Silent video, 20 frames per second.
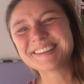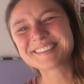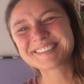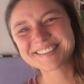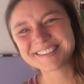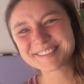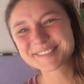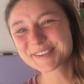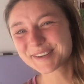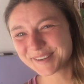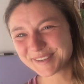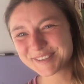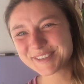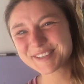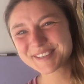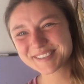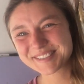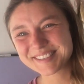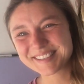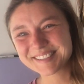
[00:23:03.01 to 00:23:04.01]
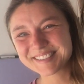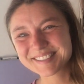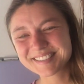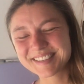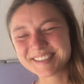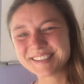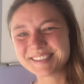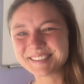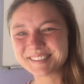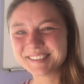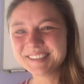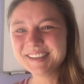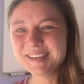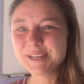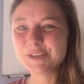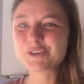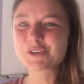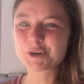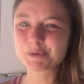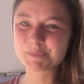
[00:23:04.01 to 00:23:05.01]
assists consciousness in
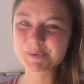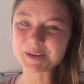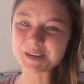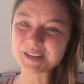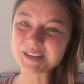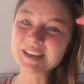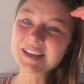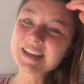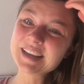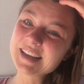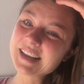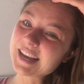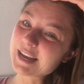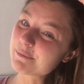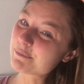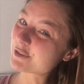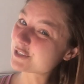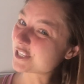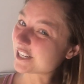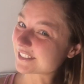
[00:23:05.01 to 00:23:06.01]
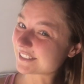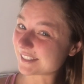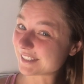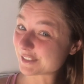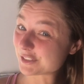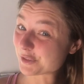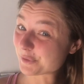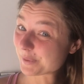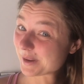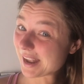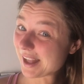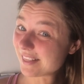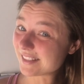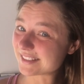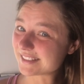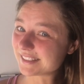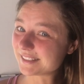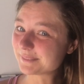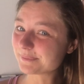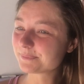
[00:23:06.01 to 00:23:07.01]
interpreting and projecting into
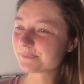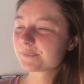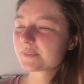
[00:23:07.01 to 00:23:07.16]
reality.